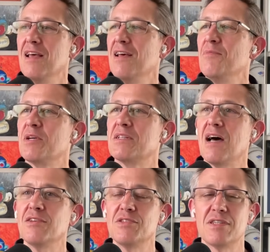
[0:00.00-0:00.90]

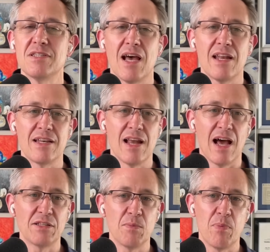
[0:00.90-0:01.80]
McDonald's decided
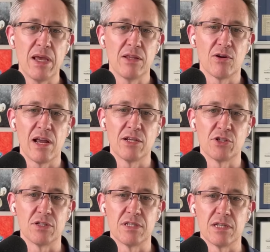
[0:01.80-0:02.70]
not to pay their
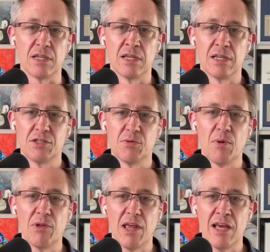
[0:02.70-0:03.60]
agency. Do you
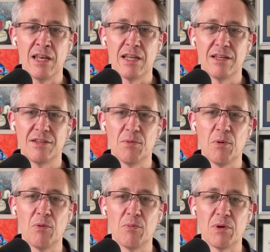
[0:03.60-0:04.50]
remember that? Do you
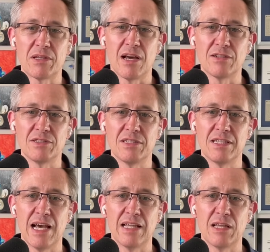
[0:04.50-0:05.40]
remember when McDonald's did
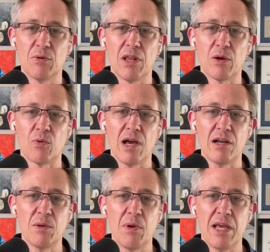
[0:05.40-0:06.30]
that? They were like, we're not
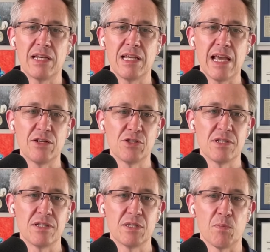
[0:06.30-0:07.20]
going to pay any
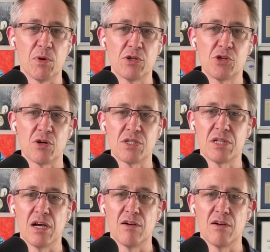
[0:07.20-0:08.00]
agencies to pitch our stuff.